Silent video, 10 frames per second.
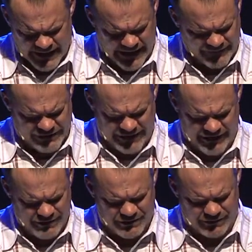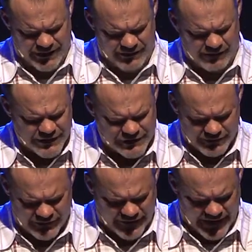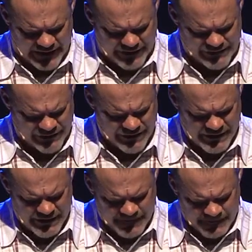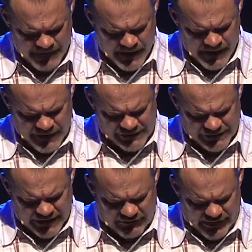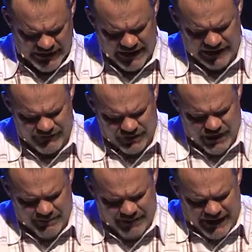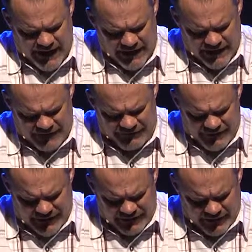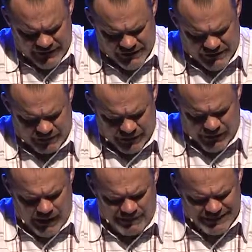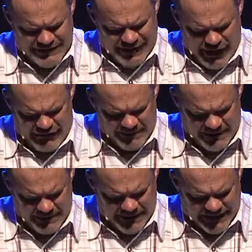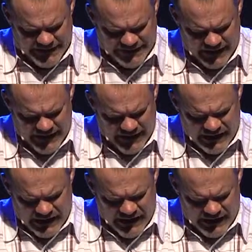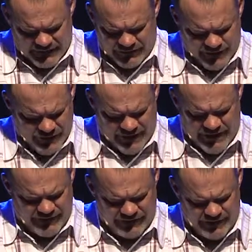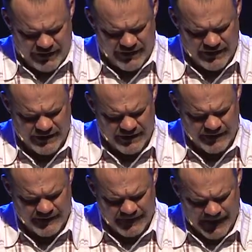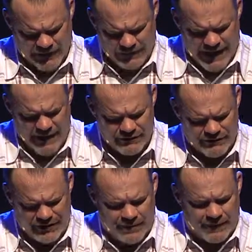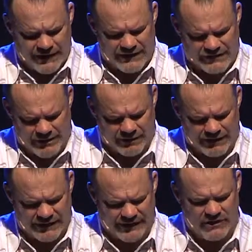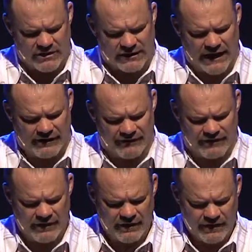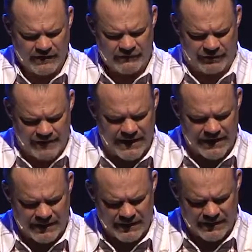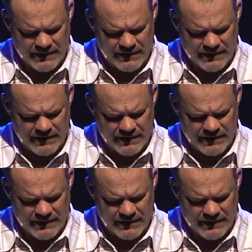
And I have to tell you, Lord, I wrestle with that. It's, it's a love I can't even comprehend. I feel like things are going to blow up inside of me because I don't know that I've ever, I don't know how to interpret someone giving life for me.